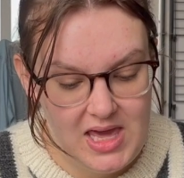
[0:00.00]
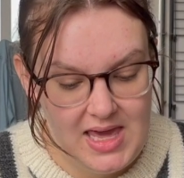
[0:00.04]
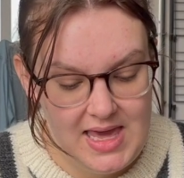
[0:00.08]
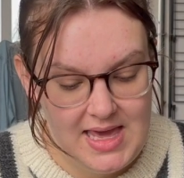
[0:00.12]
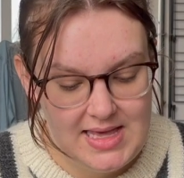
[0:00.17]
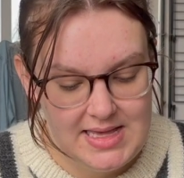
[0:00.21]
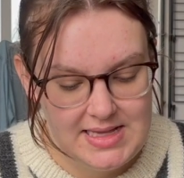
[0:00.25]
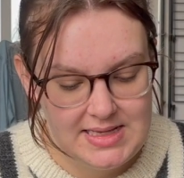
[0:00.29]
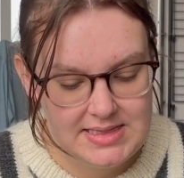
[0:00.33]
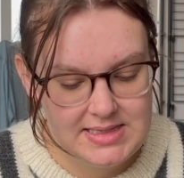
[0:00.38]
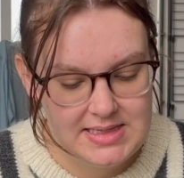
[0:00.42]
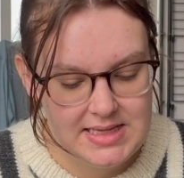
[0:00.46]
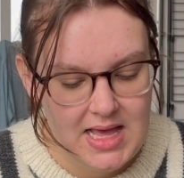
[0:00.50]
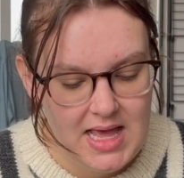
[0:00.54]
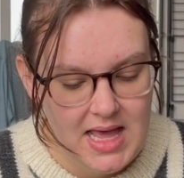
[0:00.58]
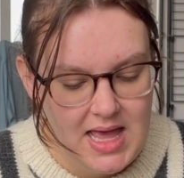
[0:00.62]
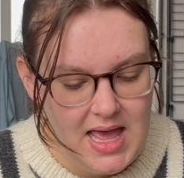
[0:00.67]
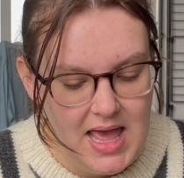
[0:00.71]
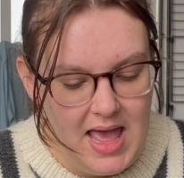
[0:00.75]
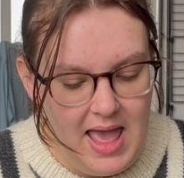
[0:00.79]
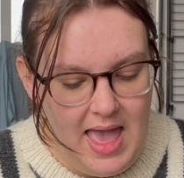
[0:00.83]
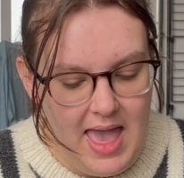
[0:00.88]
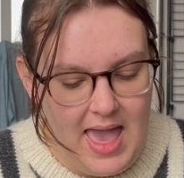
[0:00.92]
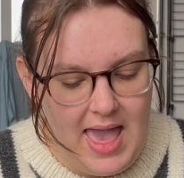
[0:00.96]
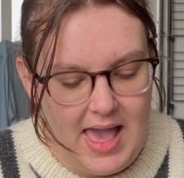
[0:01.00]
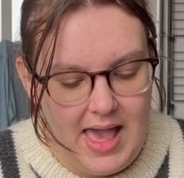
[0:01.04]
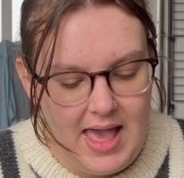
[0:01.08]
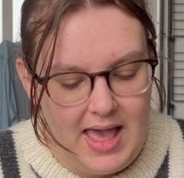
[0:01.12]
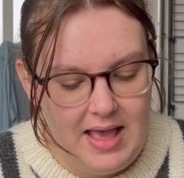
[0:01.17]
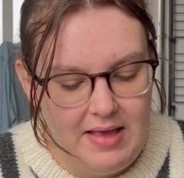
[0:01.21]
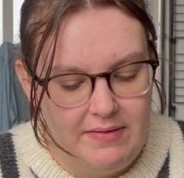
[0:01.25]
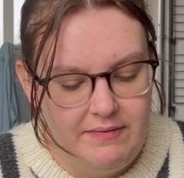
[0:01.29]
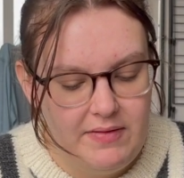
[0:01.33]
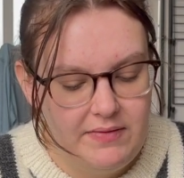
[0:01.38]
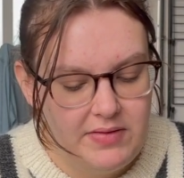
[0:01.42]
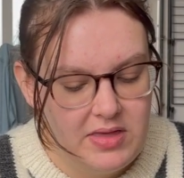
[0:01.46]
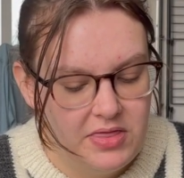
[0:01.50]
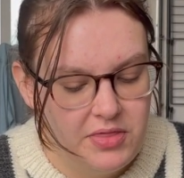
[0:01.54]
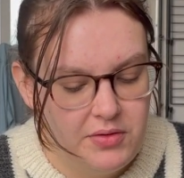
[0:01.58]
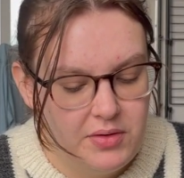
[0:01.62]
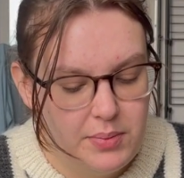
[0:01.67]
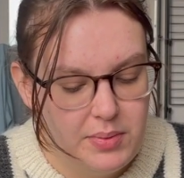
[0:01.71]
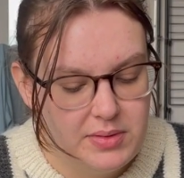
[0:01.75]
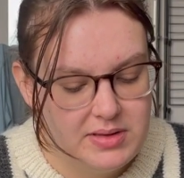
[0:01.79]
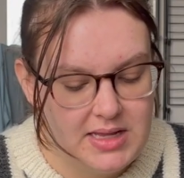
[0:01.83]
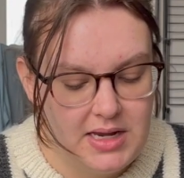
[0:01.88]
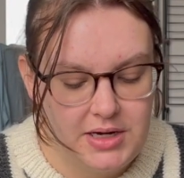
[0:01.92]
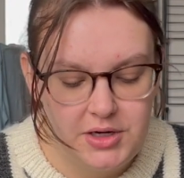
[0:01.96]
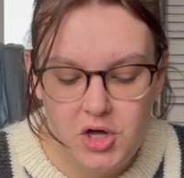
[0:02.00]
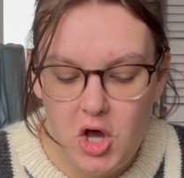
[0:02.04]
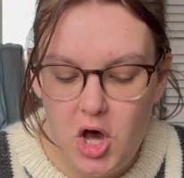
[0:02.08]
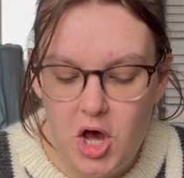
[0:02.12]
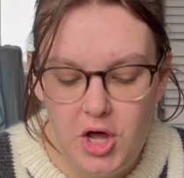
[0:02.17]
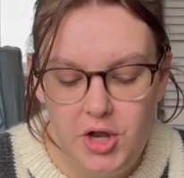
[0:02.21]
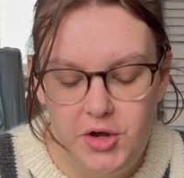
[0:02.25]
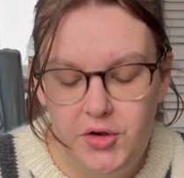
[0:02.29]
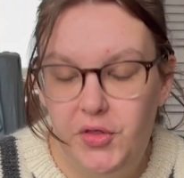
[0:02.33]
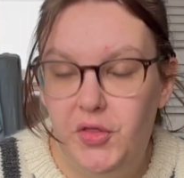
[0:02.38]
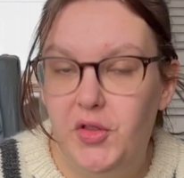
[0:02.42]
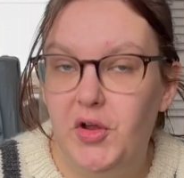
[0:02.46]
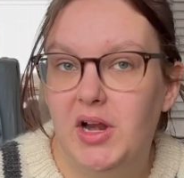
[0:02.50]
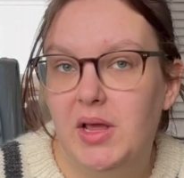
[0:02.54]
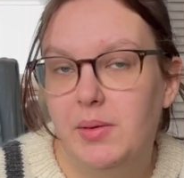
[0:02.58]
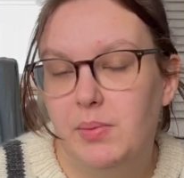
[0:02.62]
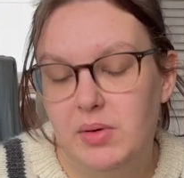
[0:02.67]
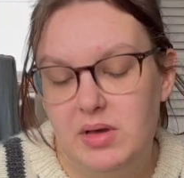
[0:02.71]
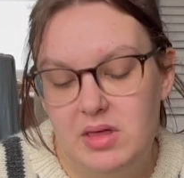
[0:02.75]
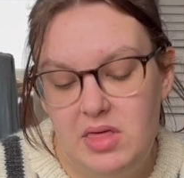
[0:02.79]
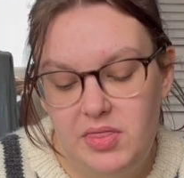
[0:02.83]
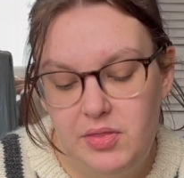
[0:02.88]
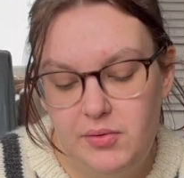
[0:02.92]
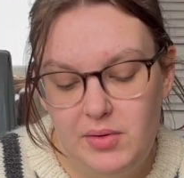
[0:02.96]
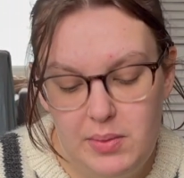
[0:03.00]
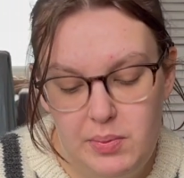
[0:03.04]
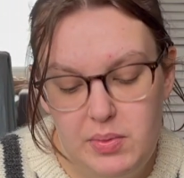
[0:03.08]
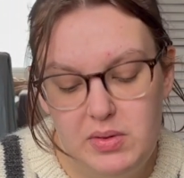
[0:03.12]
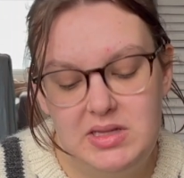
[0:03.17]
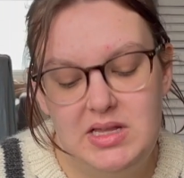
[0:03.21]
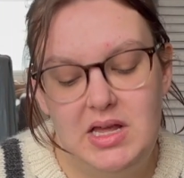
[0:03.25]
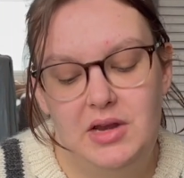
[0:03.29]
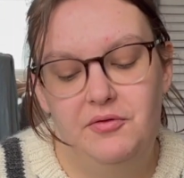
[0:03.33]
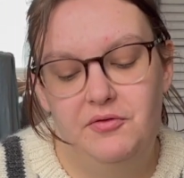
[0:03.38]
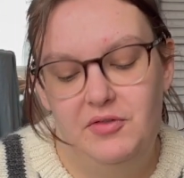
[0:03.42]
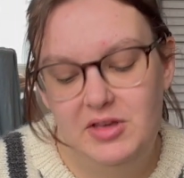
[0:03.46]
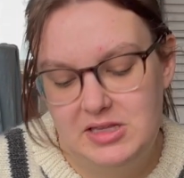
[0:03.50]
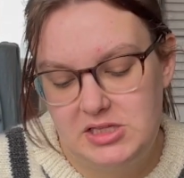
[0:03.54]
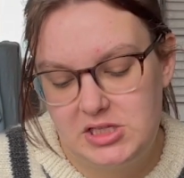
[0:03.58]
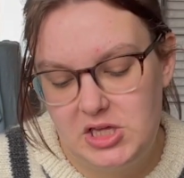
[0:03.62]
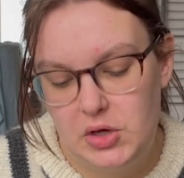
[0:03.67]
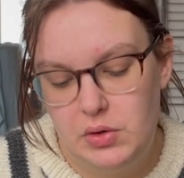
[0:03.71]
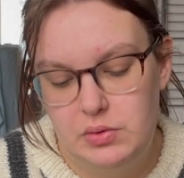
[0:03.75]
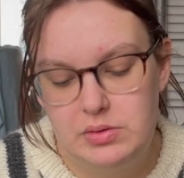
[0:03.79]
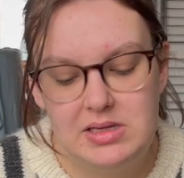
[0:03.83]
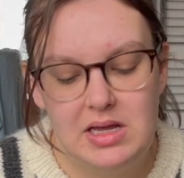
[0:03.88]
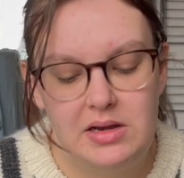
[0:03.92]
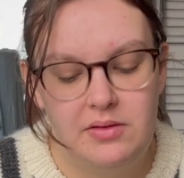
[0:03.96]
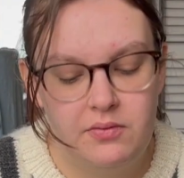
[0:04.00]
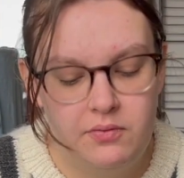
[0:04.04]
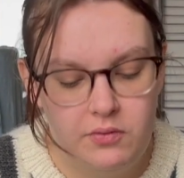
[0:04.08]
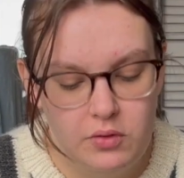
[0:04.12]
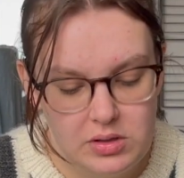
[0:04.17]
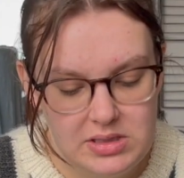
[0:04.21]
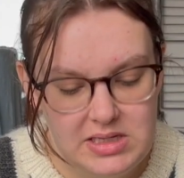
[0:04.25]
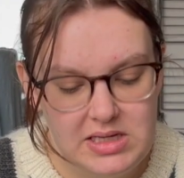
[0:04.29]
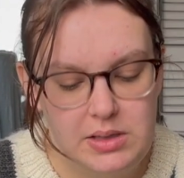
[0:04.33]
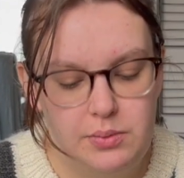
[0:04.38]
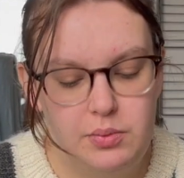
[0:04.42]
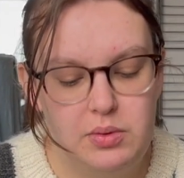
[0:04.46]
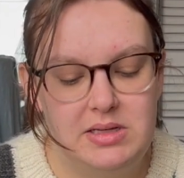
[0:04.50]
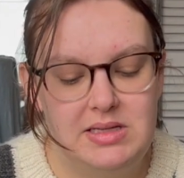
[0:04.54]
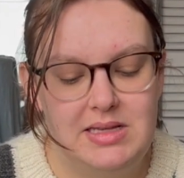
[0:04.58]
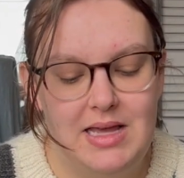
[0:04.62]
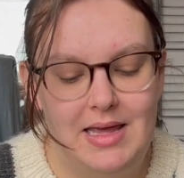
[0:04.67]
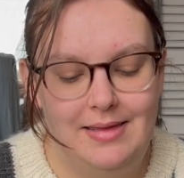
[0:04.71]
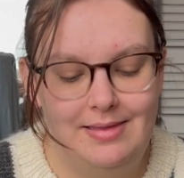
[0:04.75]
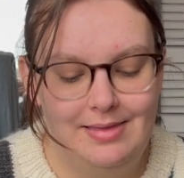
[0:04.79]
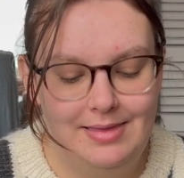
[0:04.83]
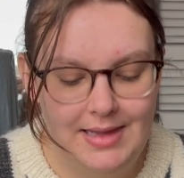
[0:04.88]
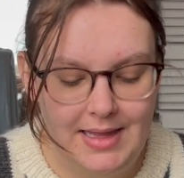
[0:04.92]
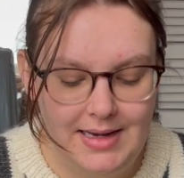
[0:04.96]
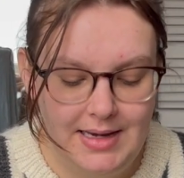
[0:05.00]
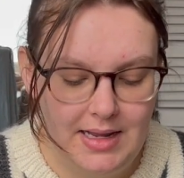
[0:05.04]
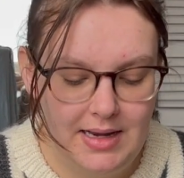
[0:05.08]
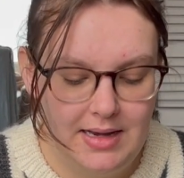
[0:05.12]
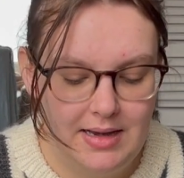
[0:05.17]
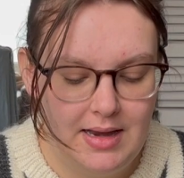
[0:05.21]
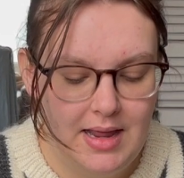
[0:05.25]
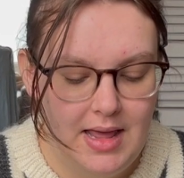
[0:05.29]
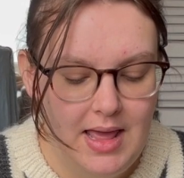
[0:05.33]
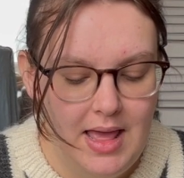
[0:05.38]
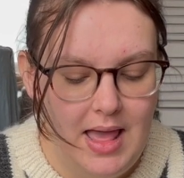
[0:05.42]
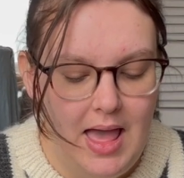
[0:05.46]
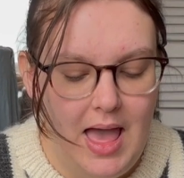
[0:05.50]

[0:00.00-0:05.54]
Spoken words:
is a 53% cotton, 33% viscose, and 14% linen,